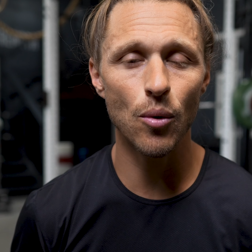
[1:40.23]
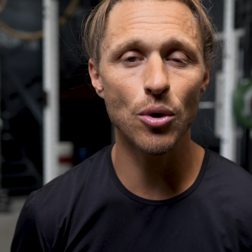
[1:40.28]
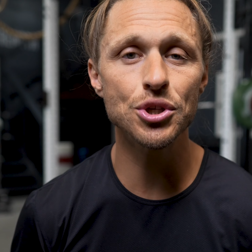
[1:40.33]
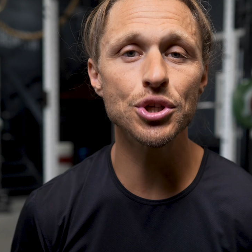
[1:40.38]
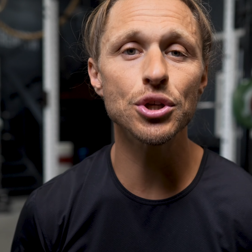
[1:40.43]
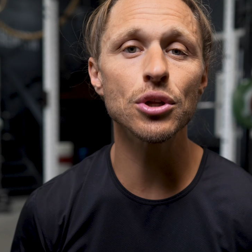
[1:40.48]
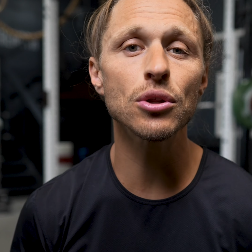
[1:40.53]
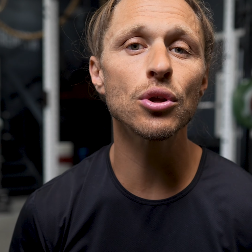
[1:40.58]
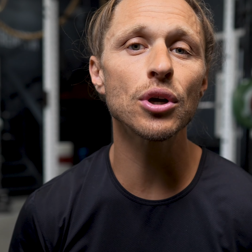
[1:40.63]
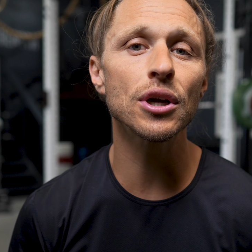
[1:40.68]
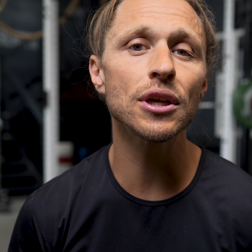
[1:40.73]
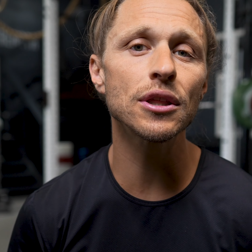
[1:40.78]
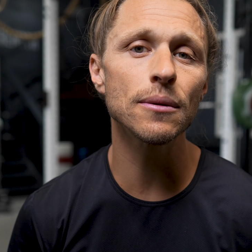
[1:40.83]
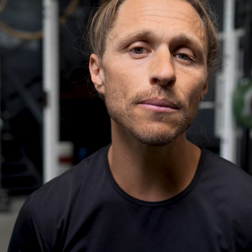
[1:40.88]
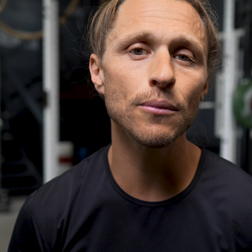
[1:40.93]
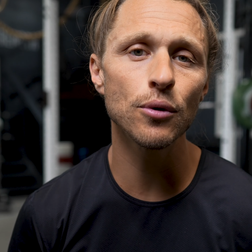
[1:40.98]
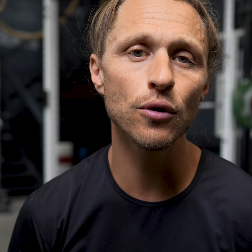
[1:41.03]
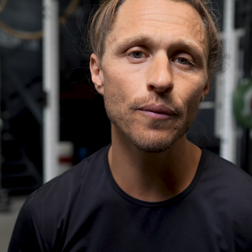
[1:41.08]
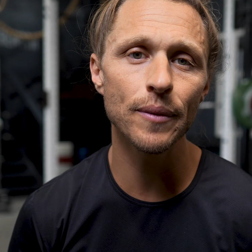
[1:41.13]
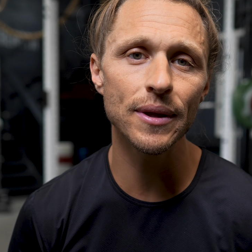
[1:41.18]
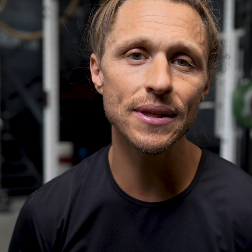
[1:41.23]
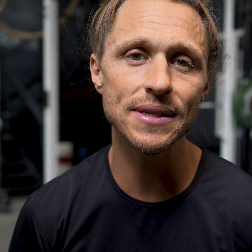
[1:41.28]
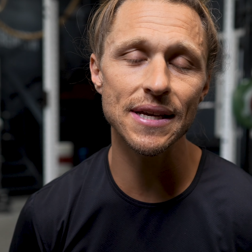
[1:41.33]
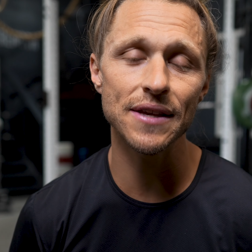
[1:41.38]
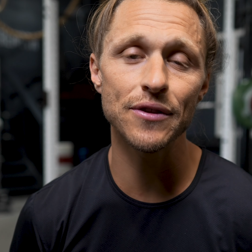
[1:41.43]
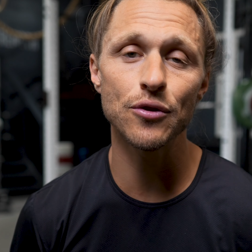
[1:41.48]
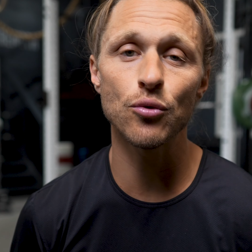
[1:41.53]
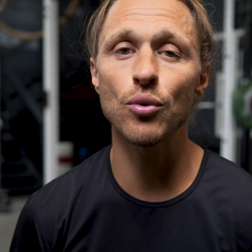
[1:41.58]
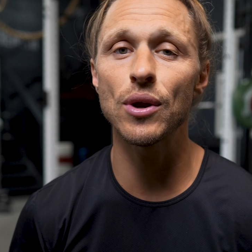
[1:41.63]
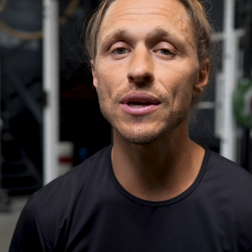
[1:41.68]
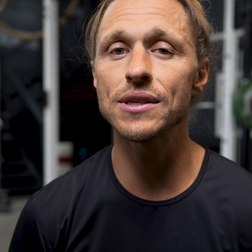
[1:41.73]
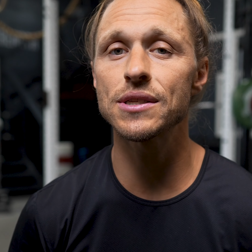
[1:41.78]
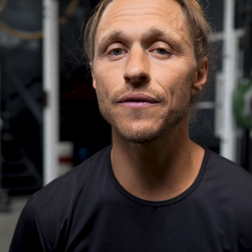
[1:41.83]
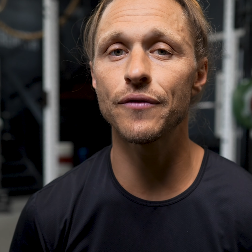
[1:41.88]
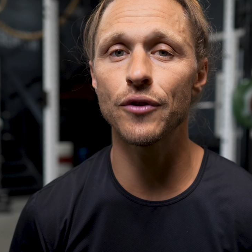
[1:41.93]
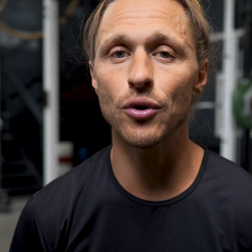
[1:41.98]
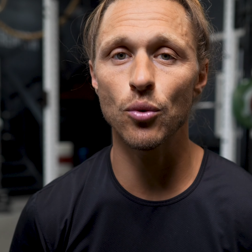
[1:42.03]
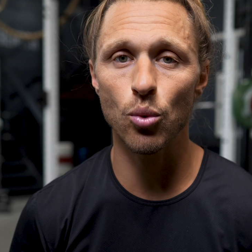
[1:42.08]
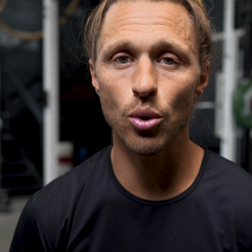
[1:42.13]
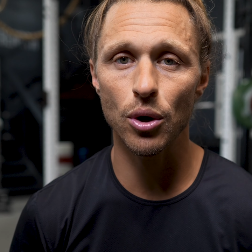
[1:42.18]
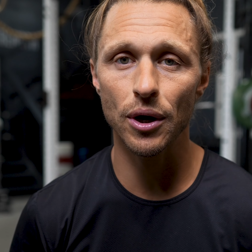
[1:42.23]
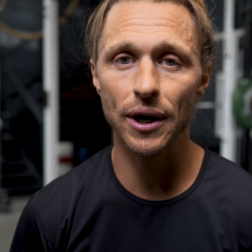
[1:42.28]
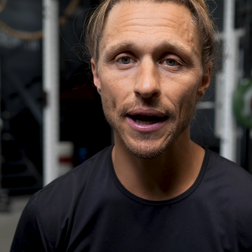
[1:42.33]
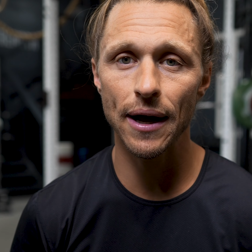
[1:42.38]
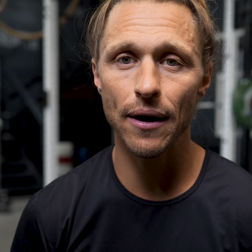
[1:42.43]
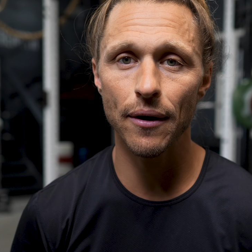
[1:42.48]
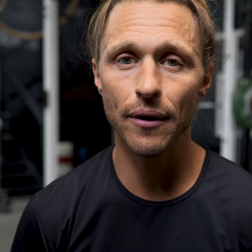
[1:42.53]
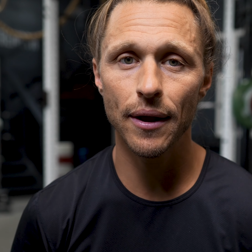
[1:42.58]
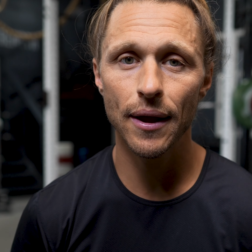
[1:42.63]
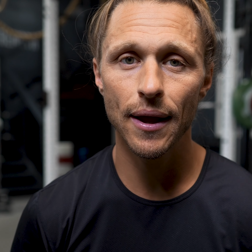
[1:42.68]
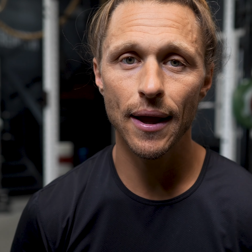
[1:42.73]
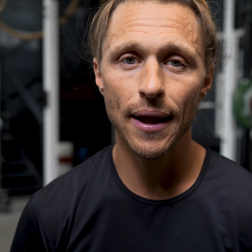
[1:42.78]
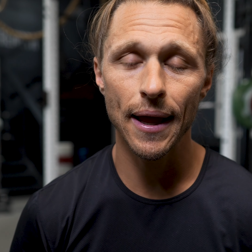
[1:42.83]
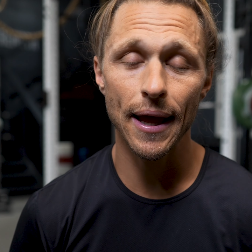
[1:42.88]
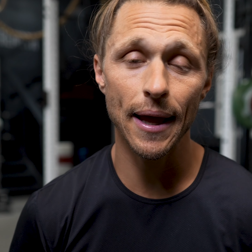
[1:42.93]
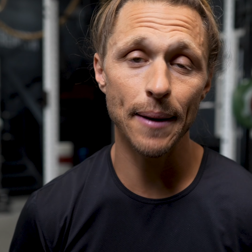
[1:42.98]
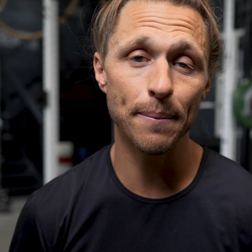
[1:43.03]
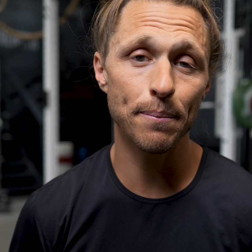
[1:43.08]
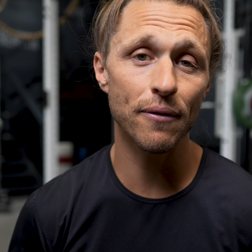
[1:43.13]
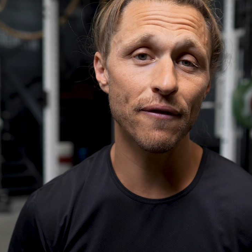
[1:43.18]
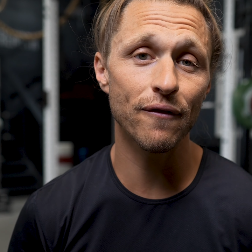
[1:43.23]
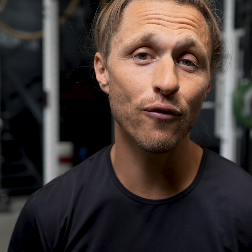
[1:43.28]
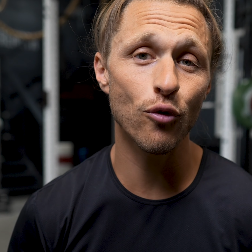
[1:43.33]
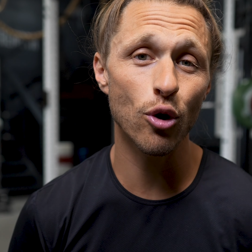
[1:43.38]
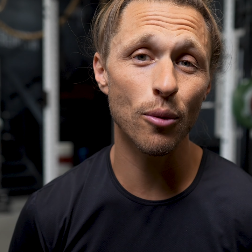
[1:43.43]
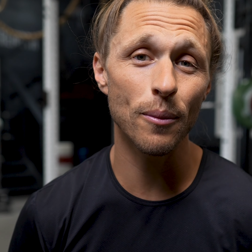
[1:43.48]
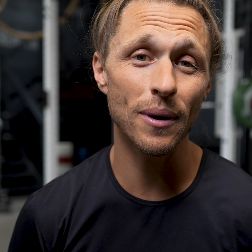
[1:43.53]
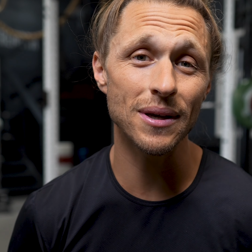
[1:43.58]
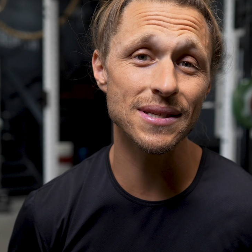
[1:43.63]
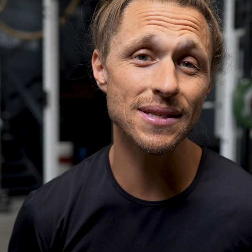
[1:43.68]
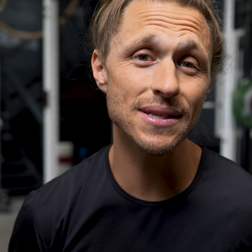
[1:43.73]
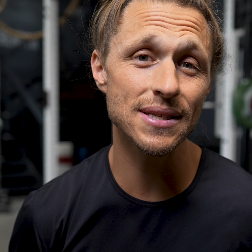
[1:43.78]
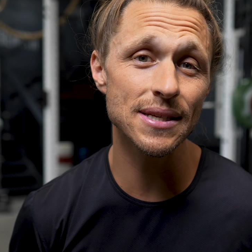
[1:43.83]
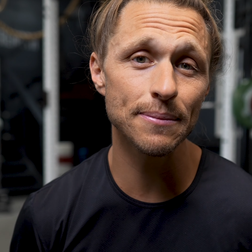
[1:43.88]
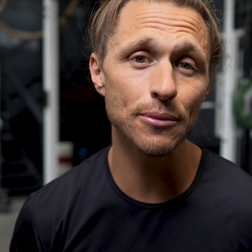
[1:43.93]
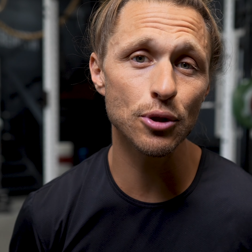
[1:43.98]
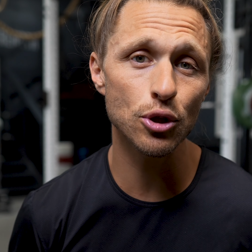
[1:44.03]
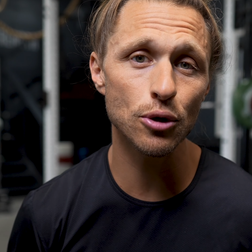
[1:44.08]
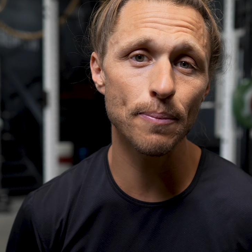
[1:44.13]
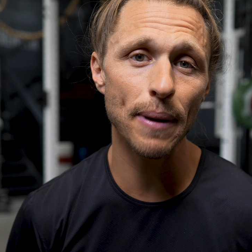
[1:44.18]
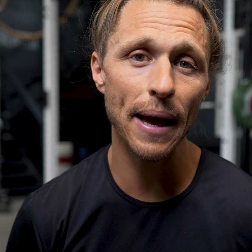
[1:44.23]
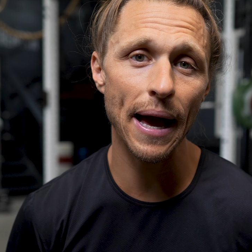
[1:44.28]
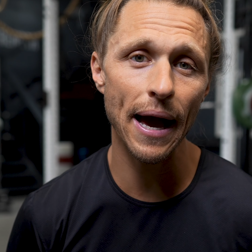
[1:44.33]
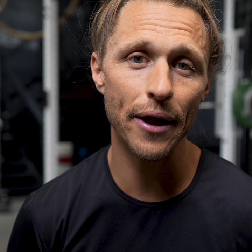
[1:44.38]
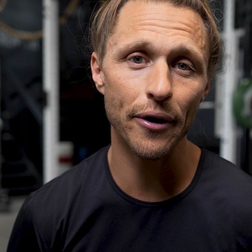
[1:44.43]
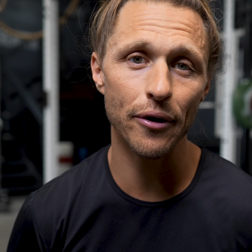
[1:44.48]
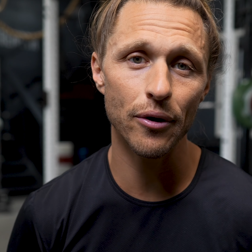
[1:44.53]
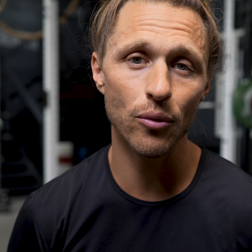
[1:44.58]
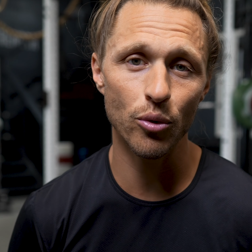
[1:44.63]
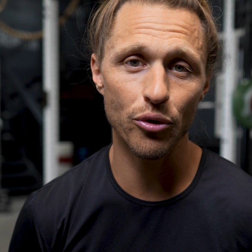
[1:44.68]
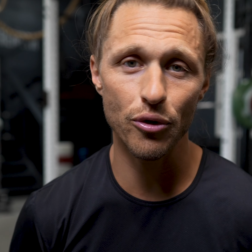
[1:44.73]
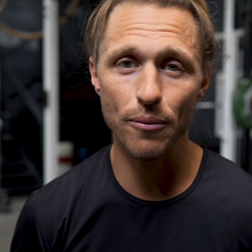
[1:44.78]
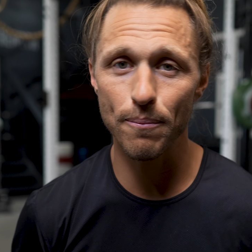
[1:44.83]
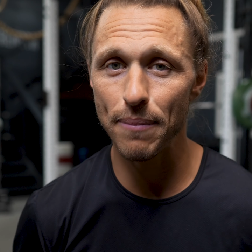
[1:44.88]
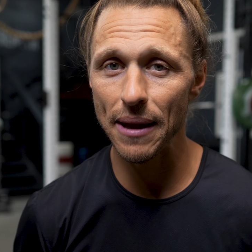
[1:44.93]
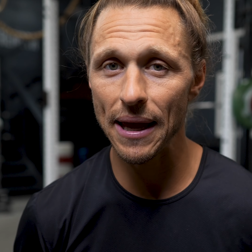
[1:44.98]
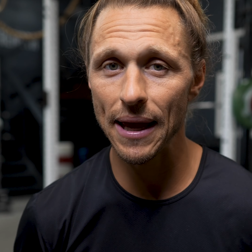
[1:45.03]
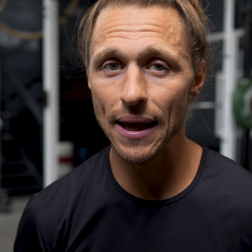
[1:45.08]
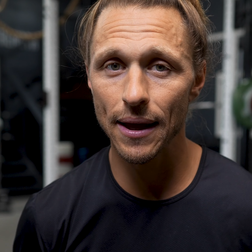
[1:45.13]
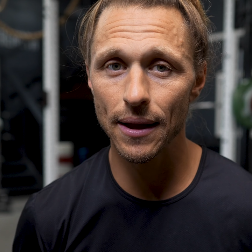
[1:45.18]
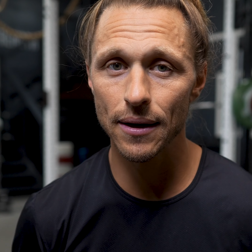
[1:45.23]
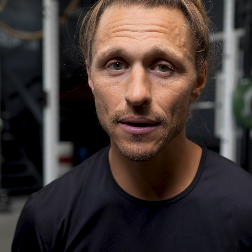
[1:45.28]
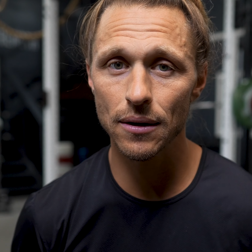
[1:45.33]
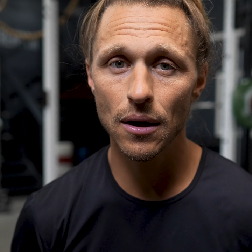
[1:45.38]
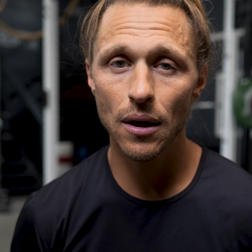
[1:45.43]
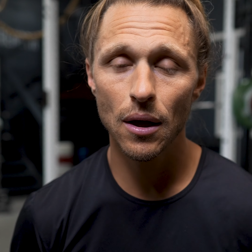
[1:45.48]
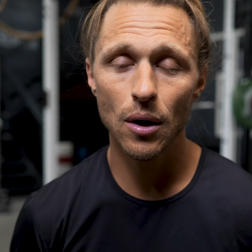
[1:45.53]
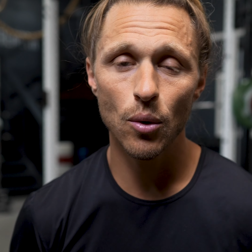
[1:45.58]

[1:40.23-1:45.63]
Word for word: I want you to look at the movements in the rest of your workout and perform a similar pattern with a band,